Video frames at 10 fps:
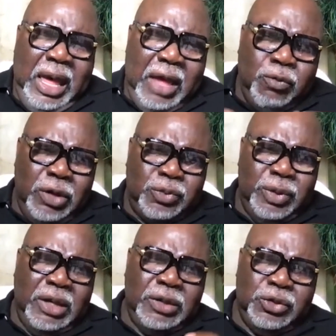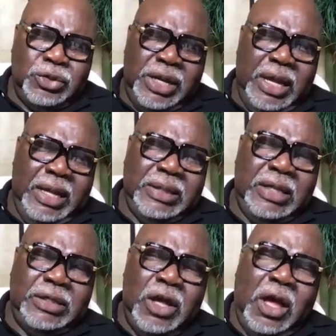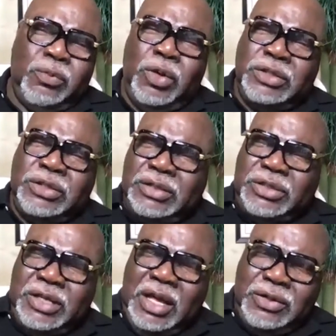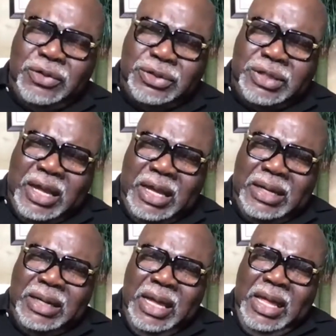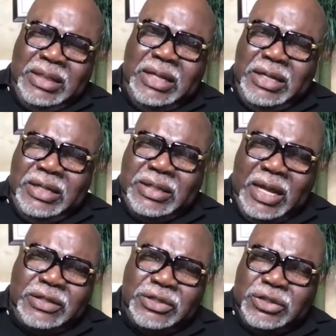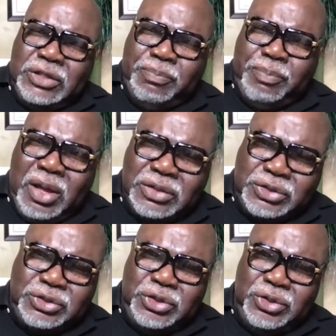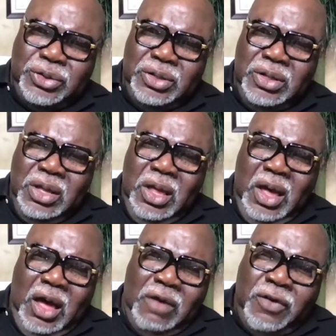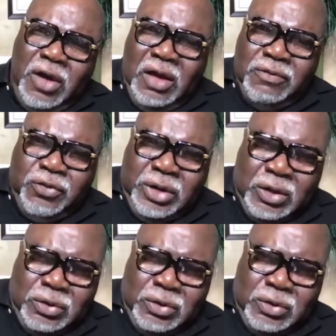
And once we understand that God wants us to understand that he takes the posture of hovering